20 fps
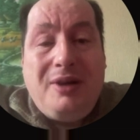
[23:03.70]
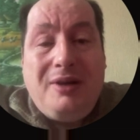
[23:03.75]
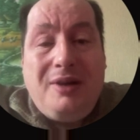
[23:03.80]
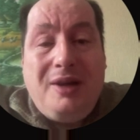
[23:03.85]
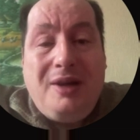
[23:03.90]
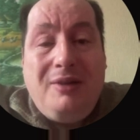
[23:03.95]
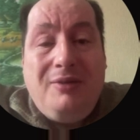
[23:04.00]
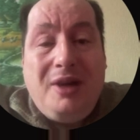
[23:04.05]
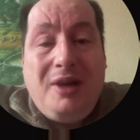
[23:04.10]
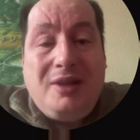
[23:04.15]

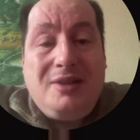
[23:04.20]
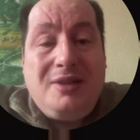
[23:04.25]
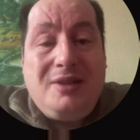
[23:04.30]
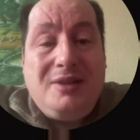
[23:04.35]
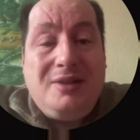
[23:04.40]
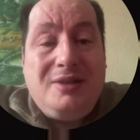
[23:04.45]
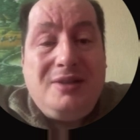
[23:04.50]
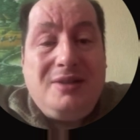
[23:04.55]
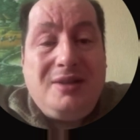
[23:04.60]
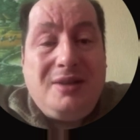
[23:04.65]

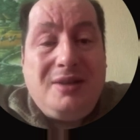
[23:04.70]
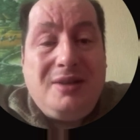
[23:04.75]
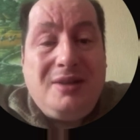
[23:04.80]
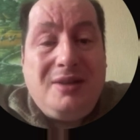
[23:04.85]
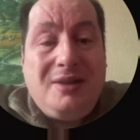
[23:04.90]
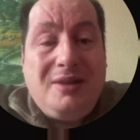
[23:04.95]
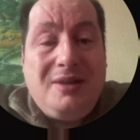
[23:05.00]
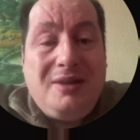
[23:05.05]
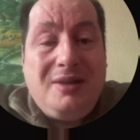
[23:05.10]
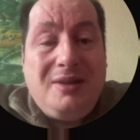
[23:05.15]
investors,
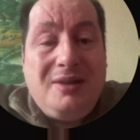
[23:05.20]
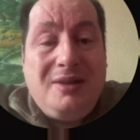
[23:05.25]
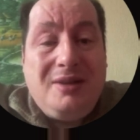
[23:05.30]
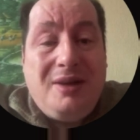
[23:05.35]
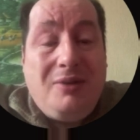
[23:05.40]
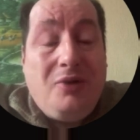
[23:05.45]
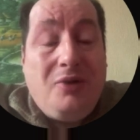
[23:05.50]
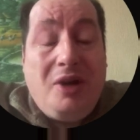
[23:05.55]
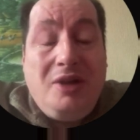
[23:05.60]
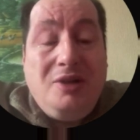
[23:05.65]

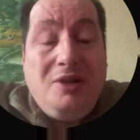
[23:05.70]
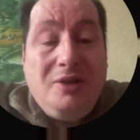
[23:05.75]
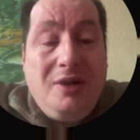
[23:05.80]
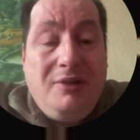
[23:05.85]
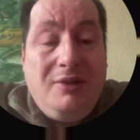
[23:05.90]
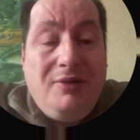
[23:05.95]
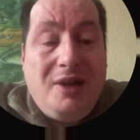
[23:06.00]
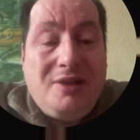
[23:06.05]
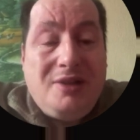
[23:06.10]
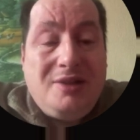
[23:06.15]
or angel
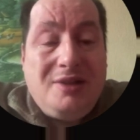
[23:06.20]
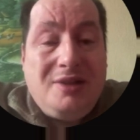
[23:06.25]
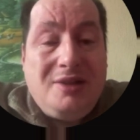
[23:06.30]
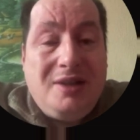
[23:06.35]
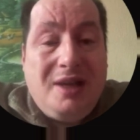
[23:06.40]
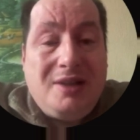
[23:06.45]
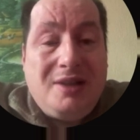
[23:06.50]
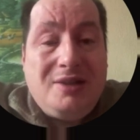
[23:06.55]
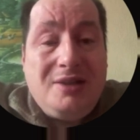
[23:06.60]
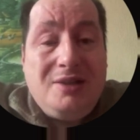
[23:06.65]
investors,
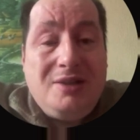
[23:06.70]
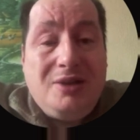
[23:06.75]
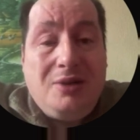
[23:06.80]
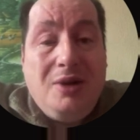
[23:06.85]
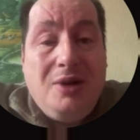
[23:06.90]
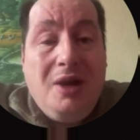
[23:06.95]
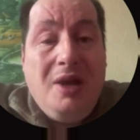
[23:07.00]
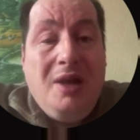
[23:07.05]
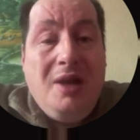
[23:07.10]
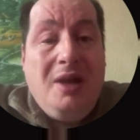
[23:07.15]
in essence.
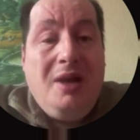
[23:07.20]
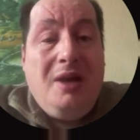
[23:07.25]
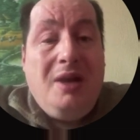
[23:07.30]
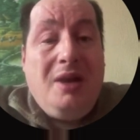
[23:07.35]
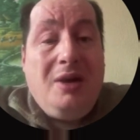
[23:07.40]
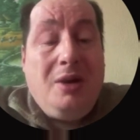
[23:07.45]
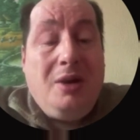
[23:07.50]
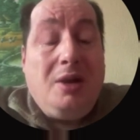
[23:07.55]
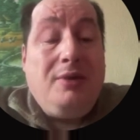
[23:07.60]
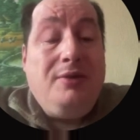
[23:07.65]
So
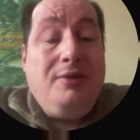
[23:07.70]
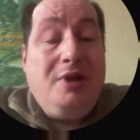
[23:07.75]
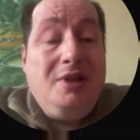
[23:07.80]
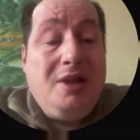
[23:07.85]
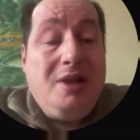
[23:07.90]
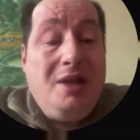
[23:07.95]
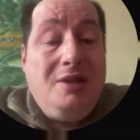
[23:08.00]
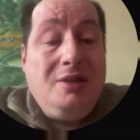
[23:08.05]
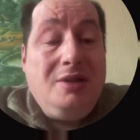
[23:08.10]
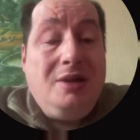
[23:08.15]
a lot of these
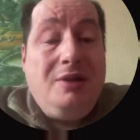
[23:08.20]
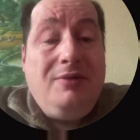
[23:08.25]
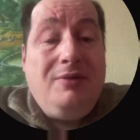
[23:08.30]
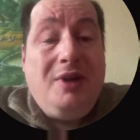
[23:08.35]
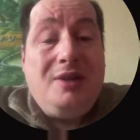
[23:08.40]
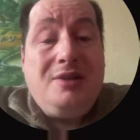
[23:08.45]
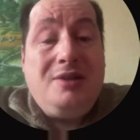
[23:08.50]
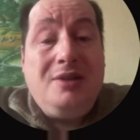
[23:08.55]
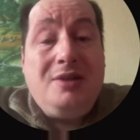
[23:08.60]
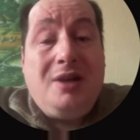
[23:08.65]
angel
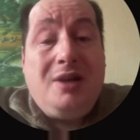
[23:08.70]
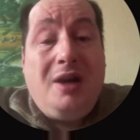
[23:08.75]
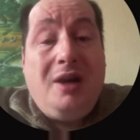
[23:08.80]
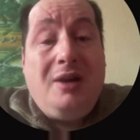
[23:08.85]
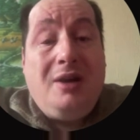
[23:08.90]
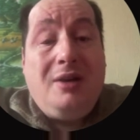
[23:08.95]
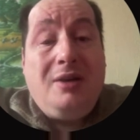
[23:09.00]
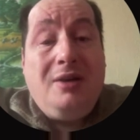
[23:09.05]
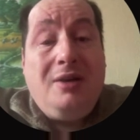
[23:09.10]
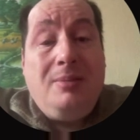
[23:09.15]
investors
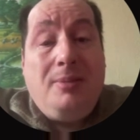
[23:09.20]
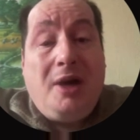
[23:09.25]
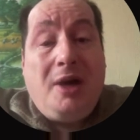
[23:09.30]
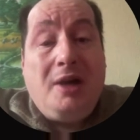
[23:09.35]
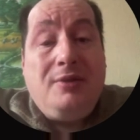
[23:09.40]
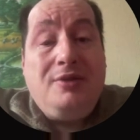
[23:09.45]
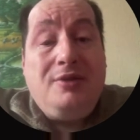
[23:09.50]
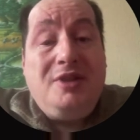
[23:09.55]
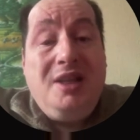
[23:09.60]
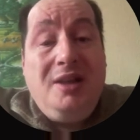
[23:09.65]
are
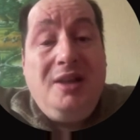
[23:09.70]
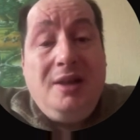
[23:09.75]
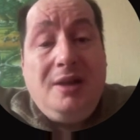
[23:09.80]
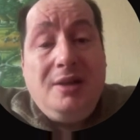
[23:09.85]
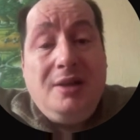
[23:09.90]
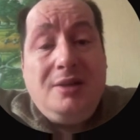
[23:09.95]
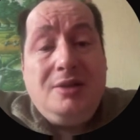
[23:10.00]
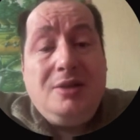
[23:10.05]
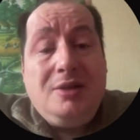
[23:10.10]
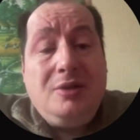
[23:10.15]
part of
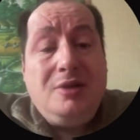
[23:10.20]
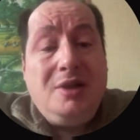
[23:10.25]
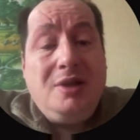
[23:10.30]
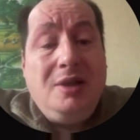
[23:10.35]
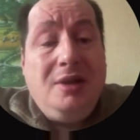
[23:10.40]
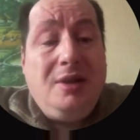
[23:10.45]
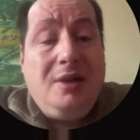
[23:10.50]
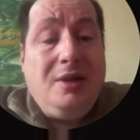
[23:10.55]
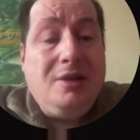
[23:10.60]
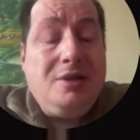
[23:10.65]
syndicates. So
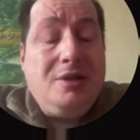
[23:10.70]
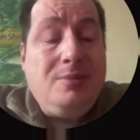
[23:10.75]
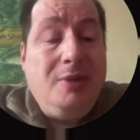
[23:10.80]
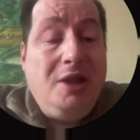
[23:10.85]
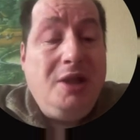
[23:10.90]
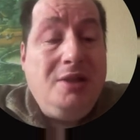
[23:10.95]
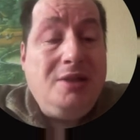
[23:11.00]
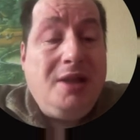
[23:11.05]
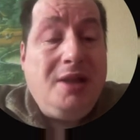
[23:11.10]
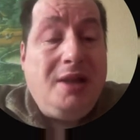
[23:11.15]
syndicates
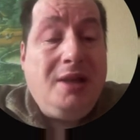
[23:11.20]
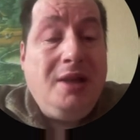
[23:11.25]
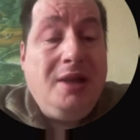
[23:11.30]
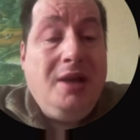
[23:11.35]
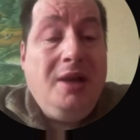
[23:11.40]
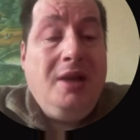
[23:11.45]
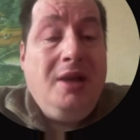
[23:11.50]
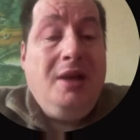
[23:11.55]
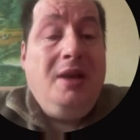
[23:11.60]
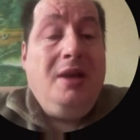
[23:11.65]
means that
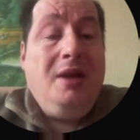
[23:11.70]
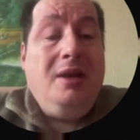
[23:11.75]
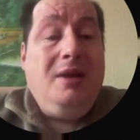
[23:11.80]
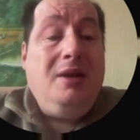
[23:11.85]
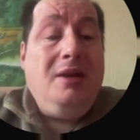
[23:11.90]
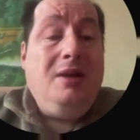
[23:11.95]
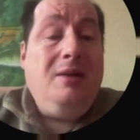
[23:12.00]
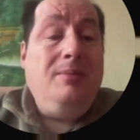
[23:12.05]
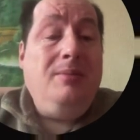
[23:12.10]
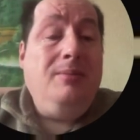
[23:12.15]

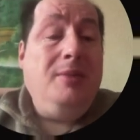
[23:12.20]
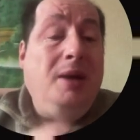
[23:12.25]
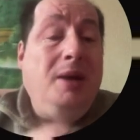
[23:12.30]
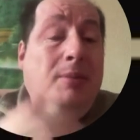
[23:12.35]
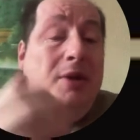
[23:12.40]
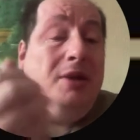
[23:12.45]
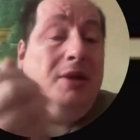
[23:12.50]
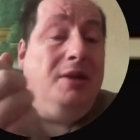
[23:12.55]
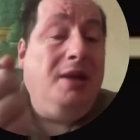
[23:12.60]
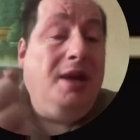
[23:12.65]

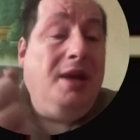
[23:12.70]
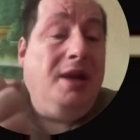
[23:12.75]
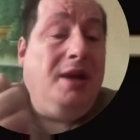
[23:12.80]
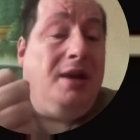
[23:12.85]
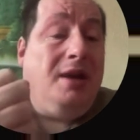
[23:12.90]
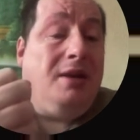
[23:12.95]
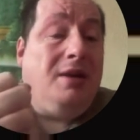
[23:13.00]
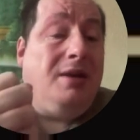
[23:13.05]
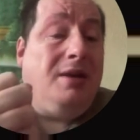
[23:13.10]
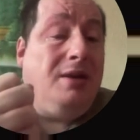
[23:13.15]
maybe
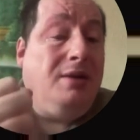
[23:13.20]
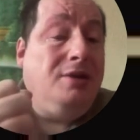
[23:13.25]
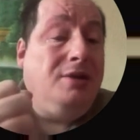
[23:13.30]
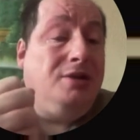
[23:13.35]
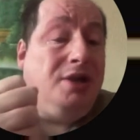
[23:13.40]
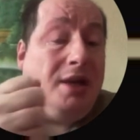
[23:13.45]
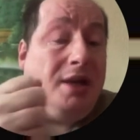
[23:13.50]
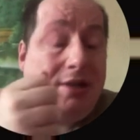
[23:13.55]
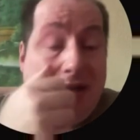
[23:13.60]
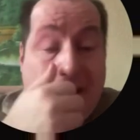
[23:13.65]
their
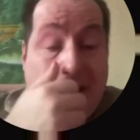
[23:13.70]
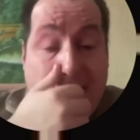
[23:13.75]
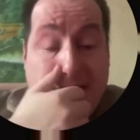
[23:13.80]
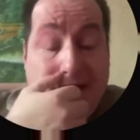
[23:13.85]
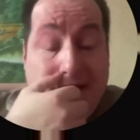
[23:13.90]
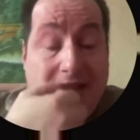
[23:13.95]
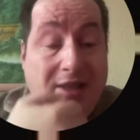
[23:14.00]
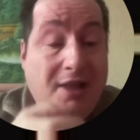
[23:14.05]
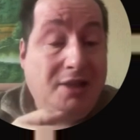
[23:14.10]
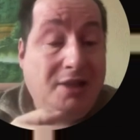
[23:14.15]
check
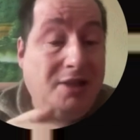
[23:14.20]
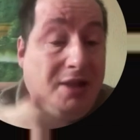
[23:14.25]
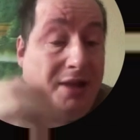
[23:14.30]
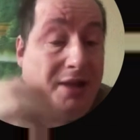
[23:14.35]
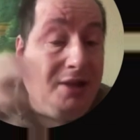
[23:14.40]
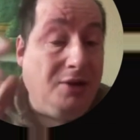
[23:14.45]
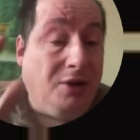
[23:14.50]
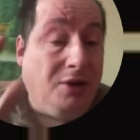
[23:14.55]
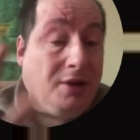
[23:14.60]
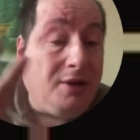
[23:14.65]
size is
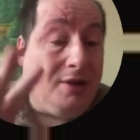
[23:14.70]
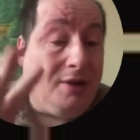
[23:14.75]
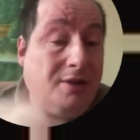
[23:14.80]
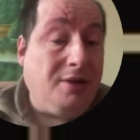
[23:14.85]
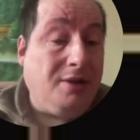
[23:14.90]
actually not